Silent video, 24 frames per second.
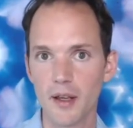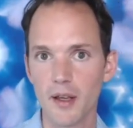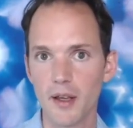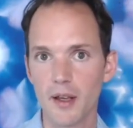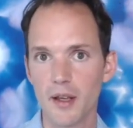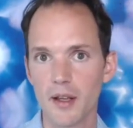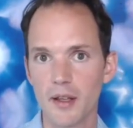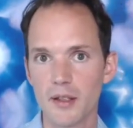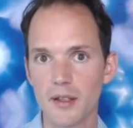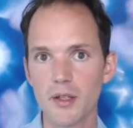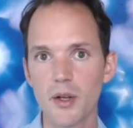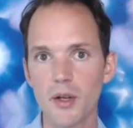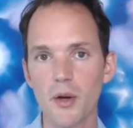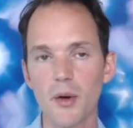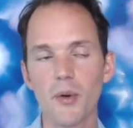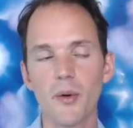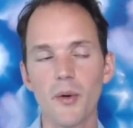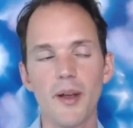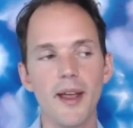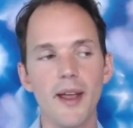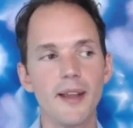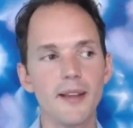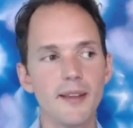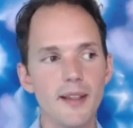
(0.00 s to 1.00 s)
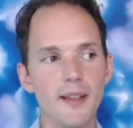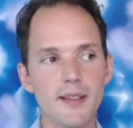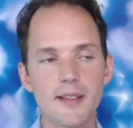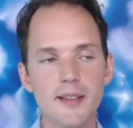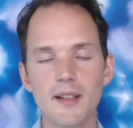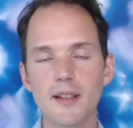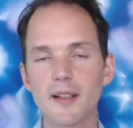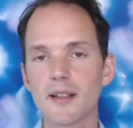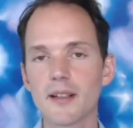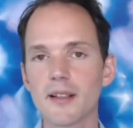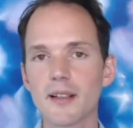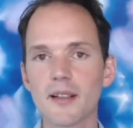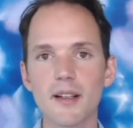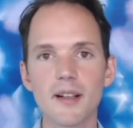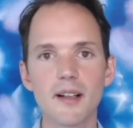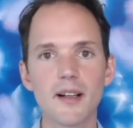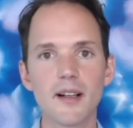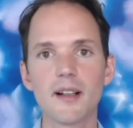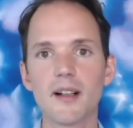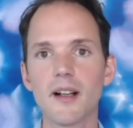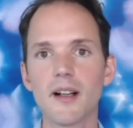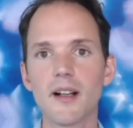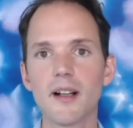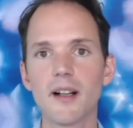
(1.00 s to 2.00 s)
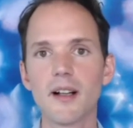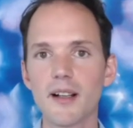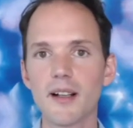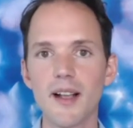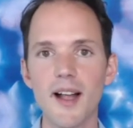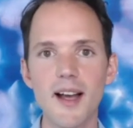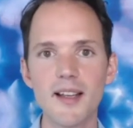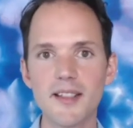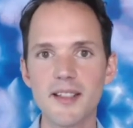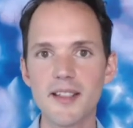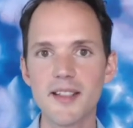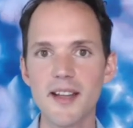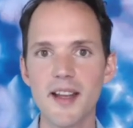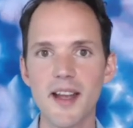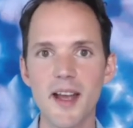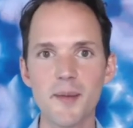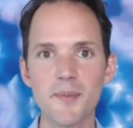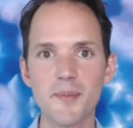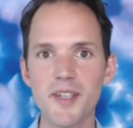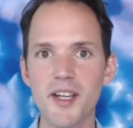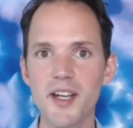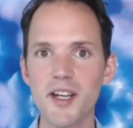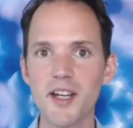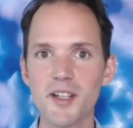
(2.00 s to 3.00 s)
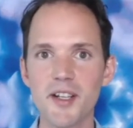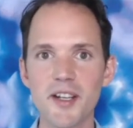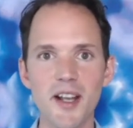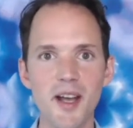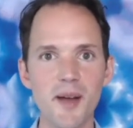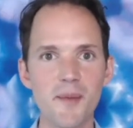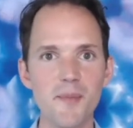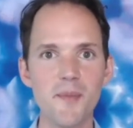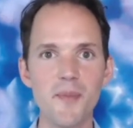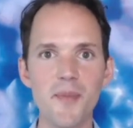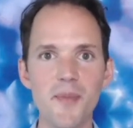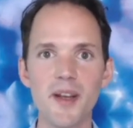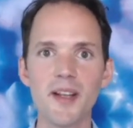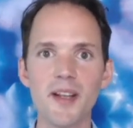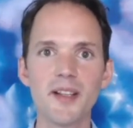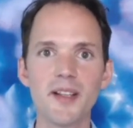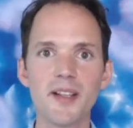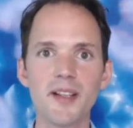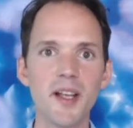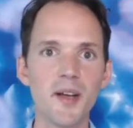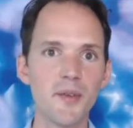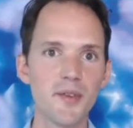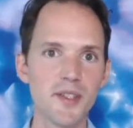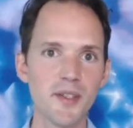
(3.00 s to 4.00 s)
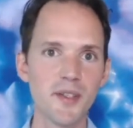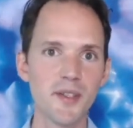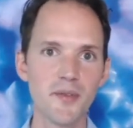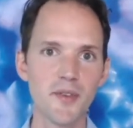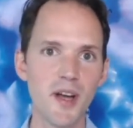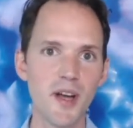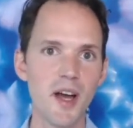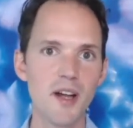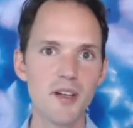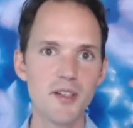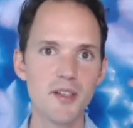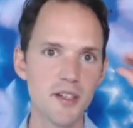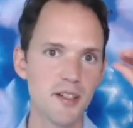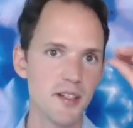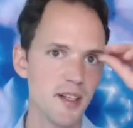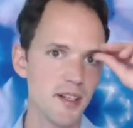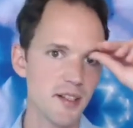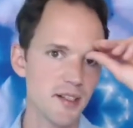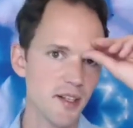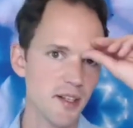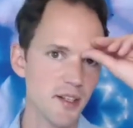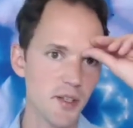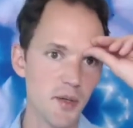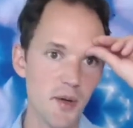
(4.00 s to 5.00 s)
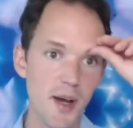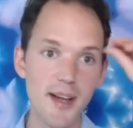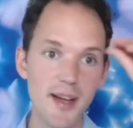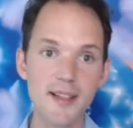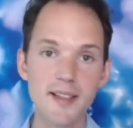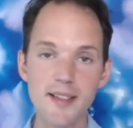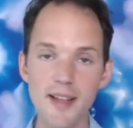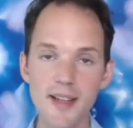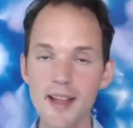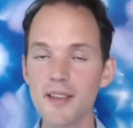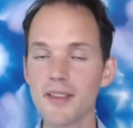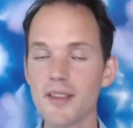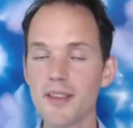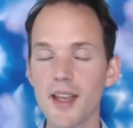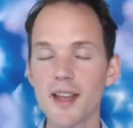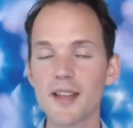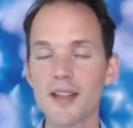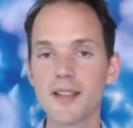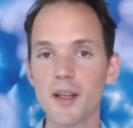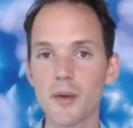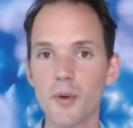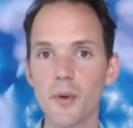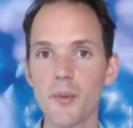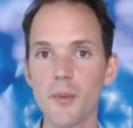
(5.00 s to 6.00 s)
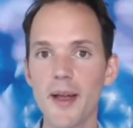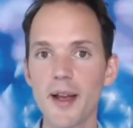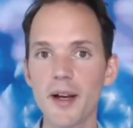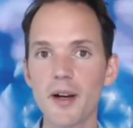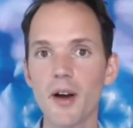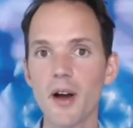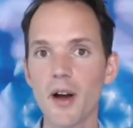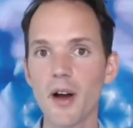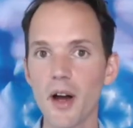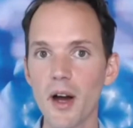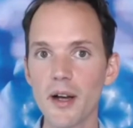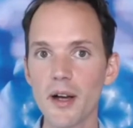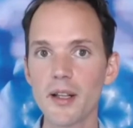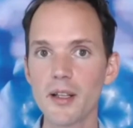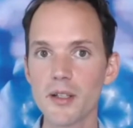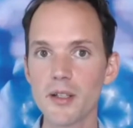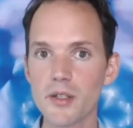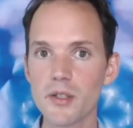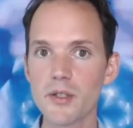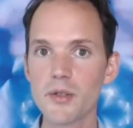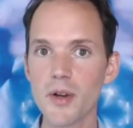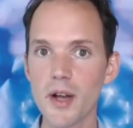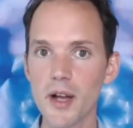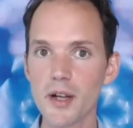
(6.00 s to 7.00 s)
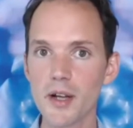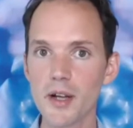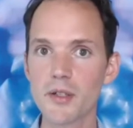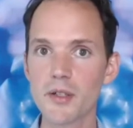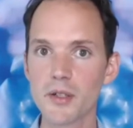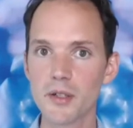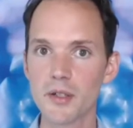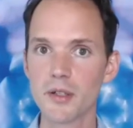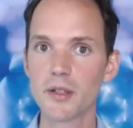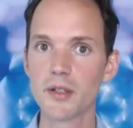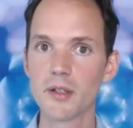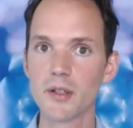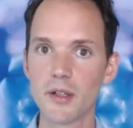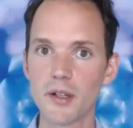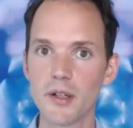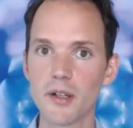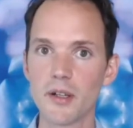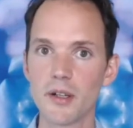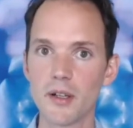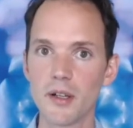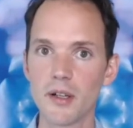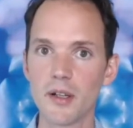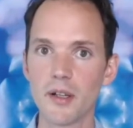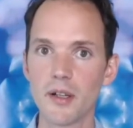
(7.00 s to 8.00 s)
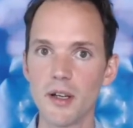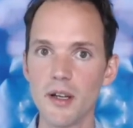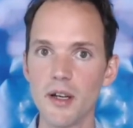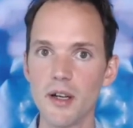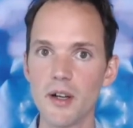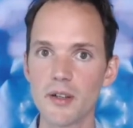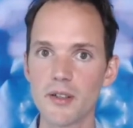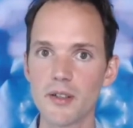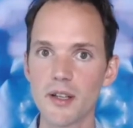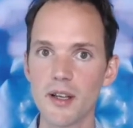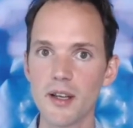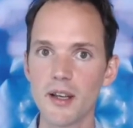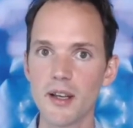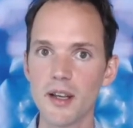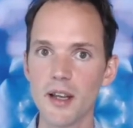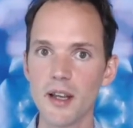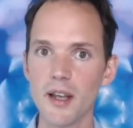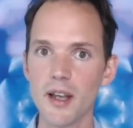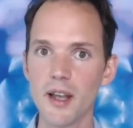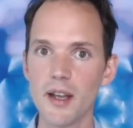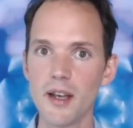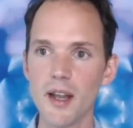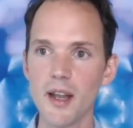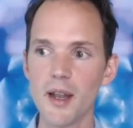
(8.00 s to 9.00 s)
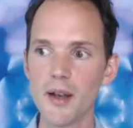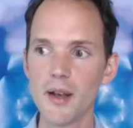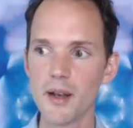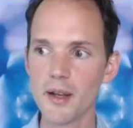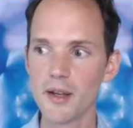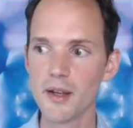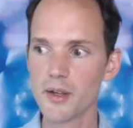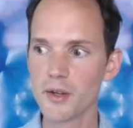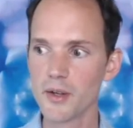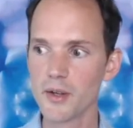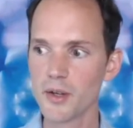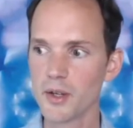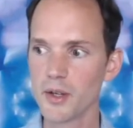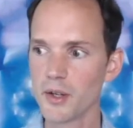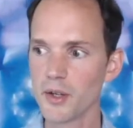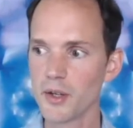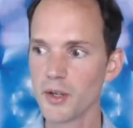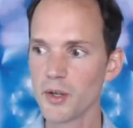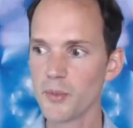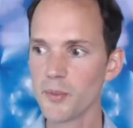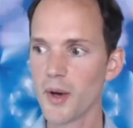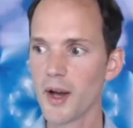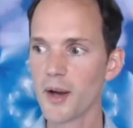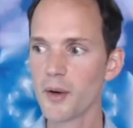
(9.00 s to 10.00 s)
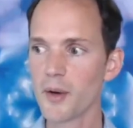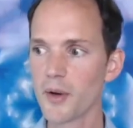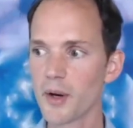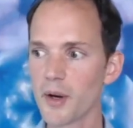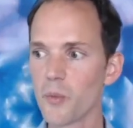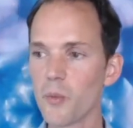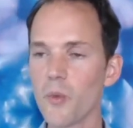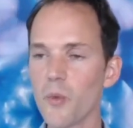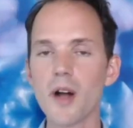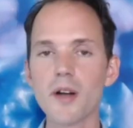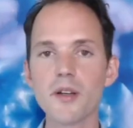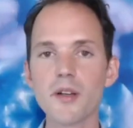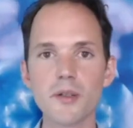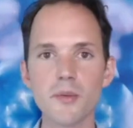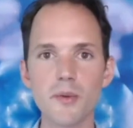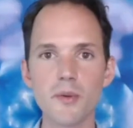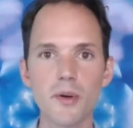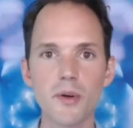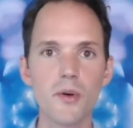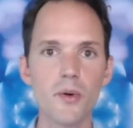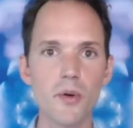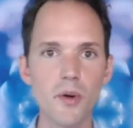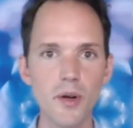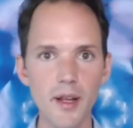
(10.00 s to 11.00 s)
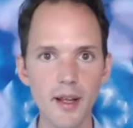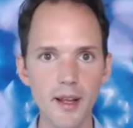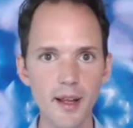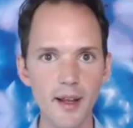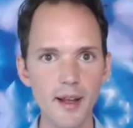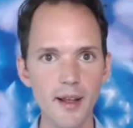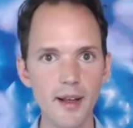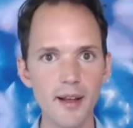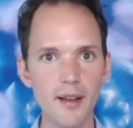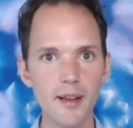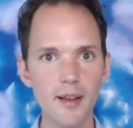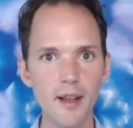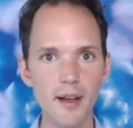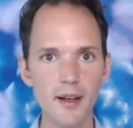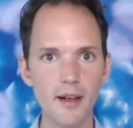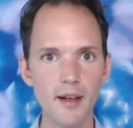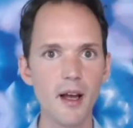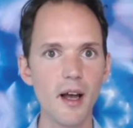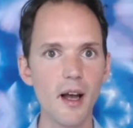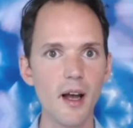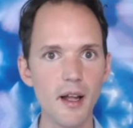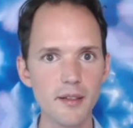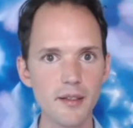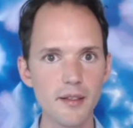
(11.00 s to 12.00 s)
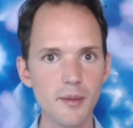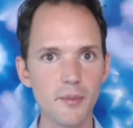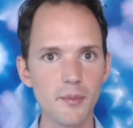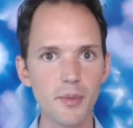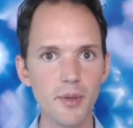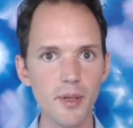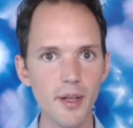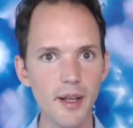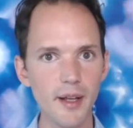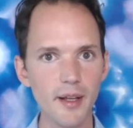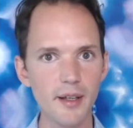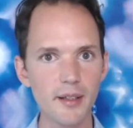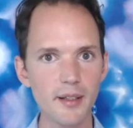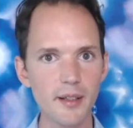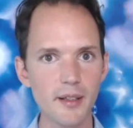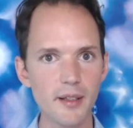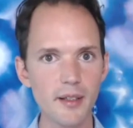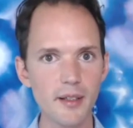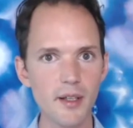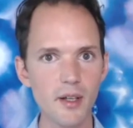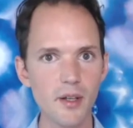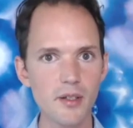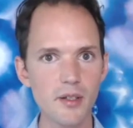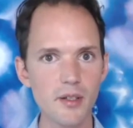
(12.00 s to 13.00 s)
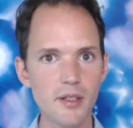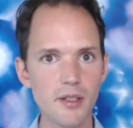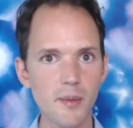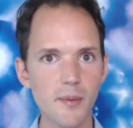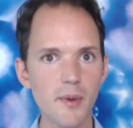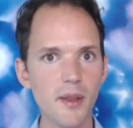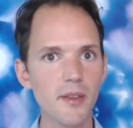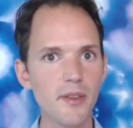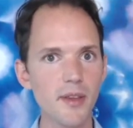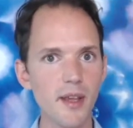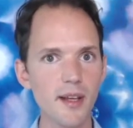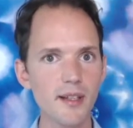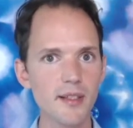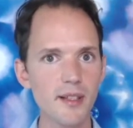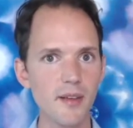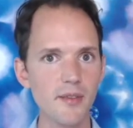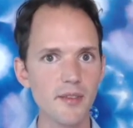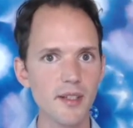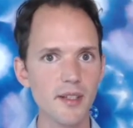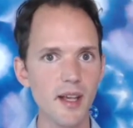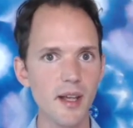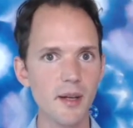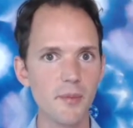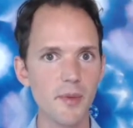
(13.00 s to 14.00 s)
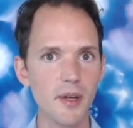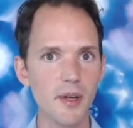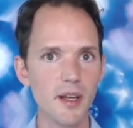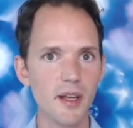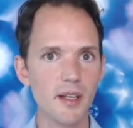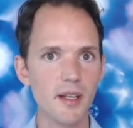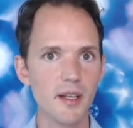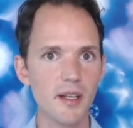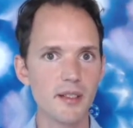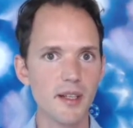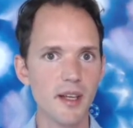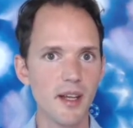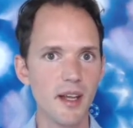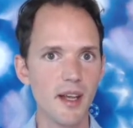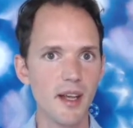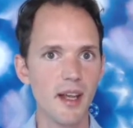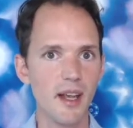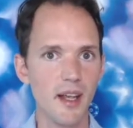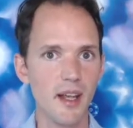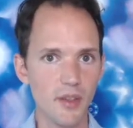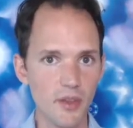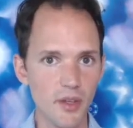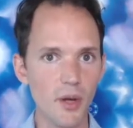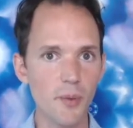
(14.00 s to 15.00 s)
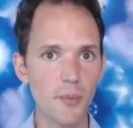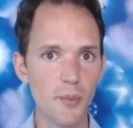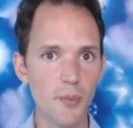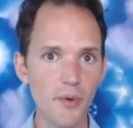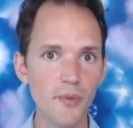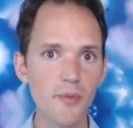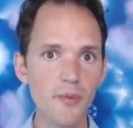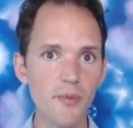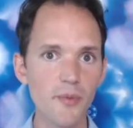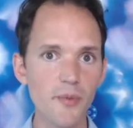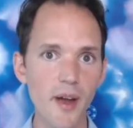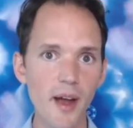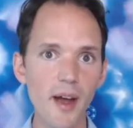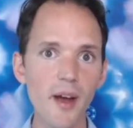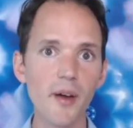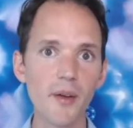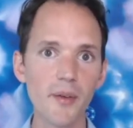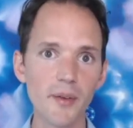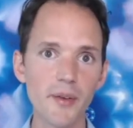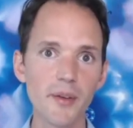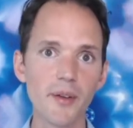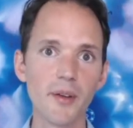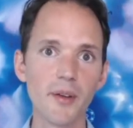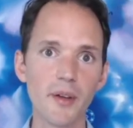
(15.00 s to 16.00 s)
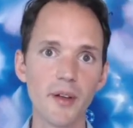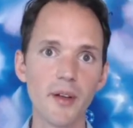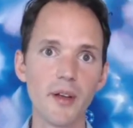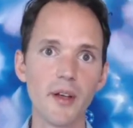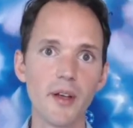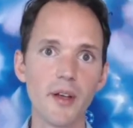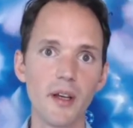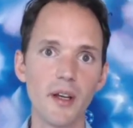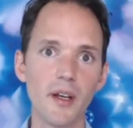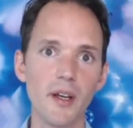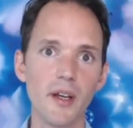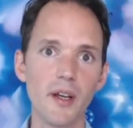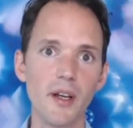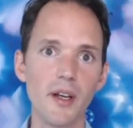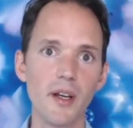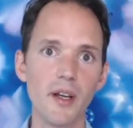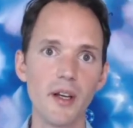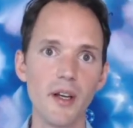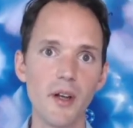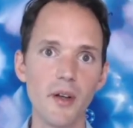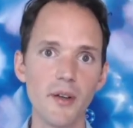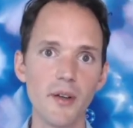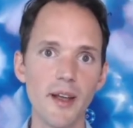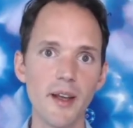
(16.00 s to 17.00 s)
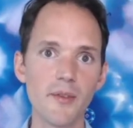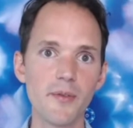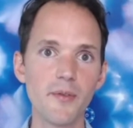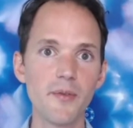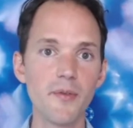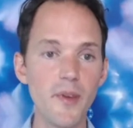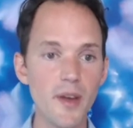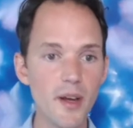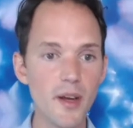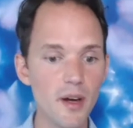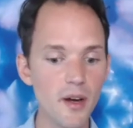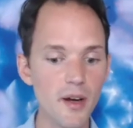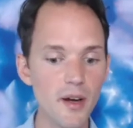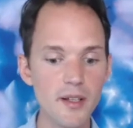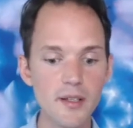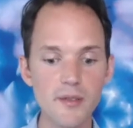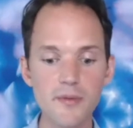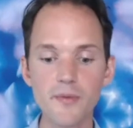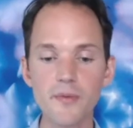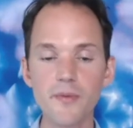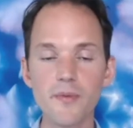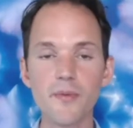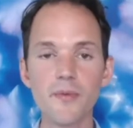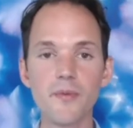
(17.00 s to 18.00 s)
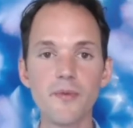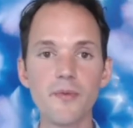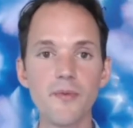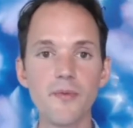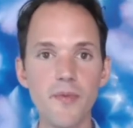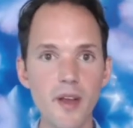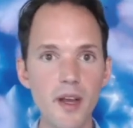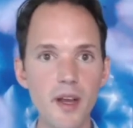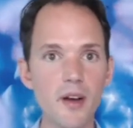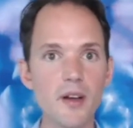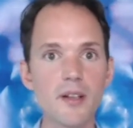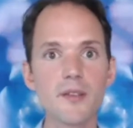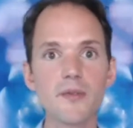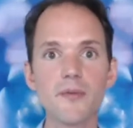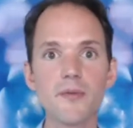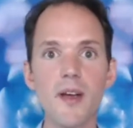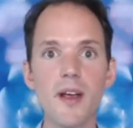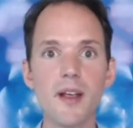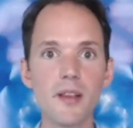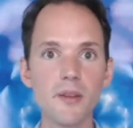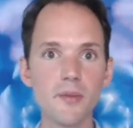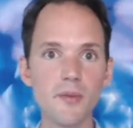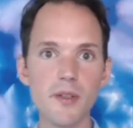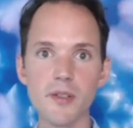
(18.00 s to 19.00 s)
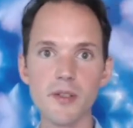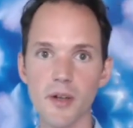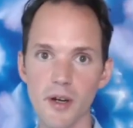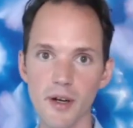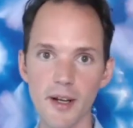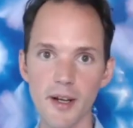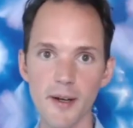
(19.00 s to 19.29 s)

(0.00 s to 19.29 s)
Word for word: So in this class today, I'm teaching at many levels of consciousness, and so I say things that will make our audience stretch. Mm-hmm. You know, so, hmm. and, and you you might want to watch the recording again and, and, contemplate you know some of the things I've said because they're profound. You know, like fear is fear is faith returning.